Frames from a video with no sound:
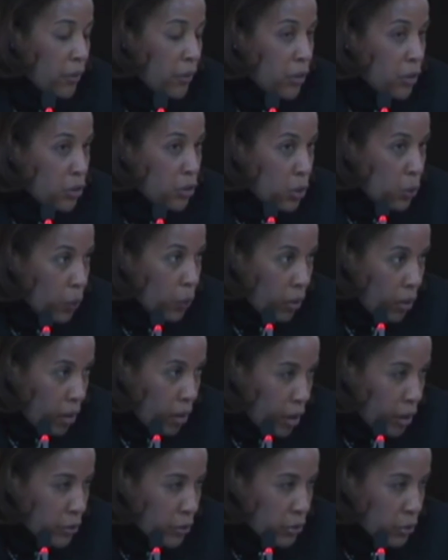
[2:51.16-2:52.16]
then you are
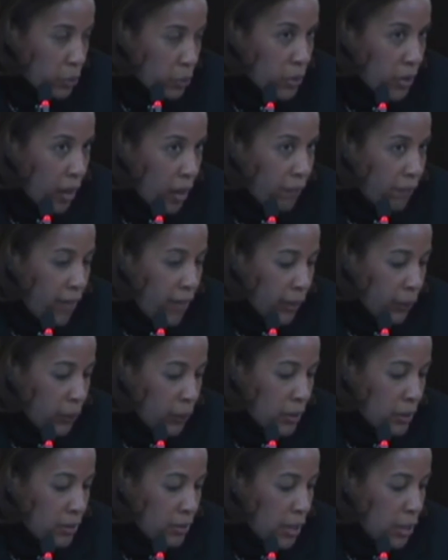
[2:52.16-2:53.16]
also not following
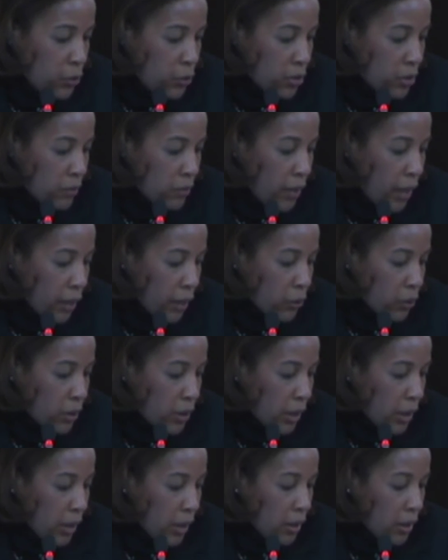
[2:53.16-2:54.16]
the teachings of Dr.
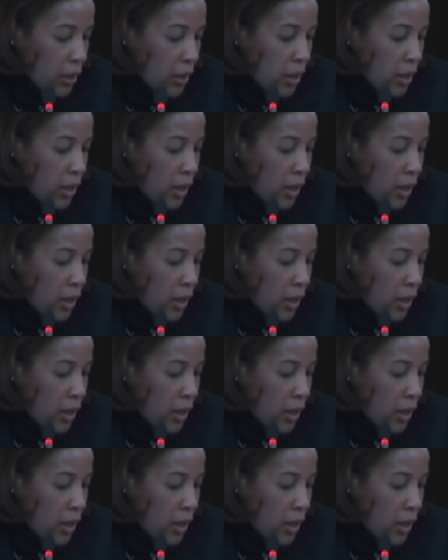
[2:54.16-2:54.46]
King.